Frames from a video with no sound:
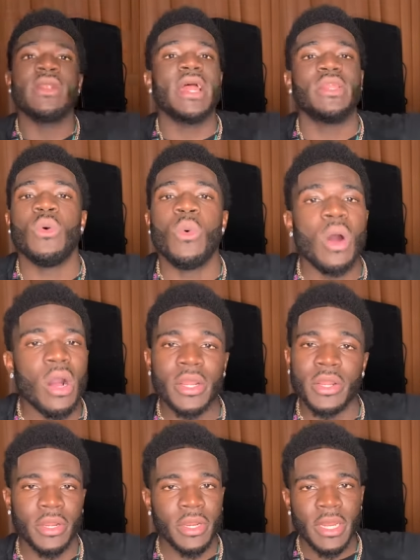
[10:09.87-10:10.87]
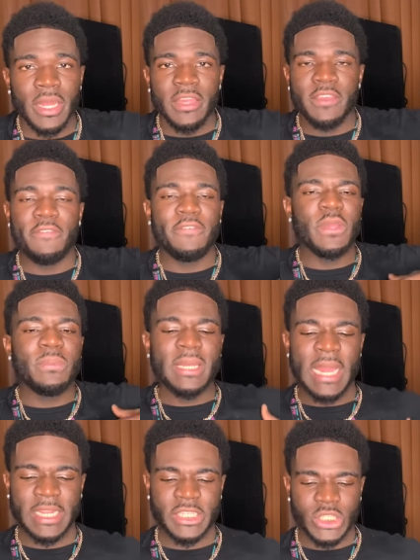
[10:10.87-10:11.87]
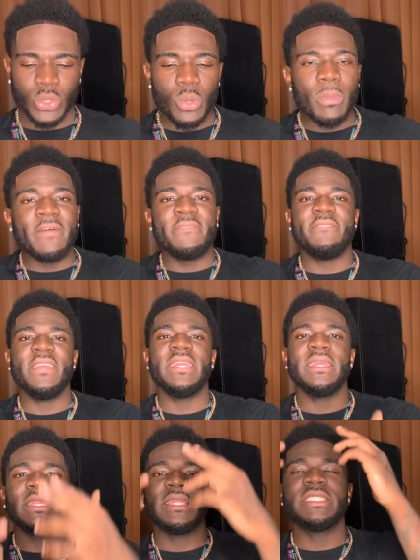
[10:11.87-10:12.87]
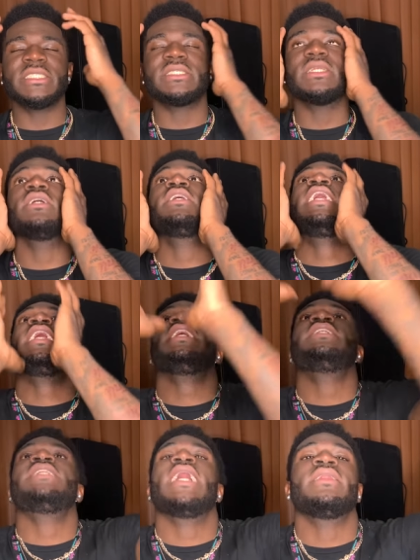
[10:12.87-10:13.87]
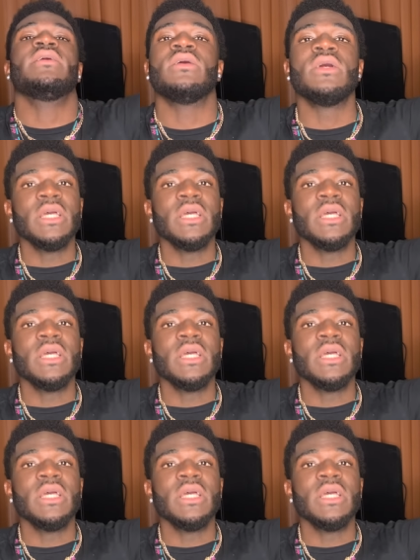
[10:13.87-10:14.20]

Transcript: at the water. You feel me? Like soak my feet in and just gaze at the,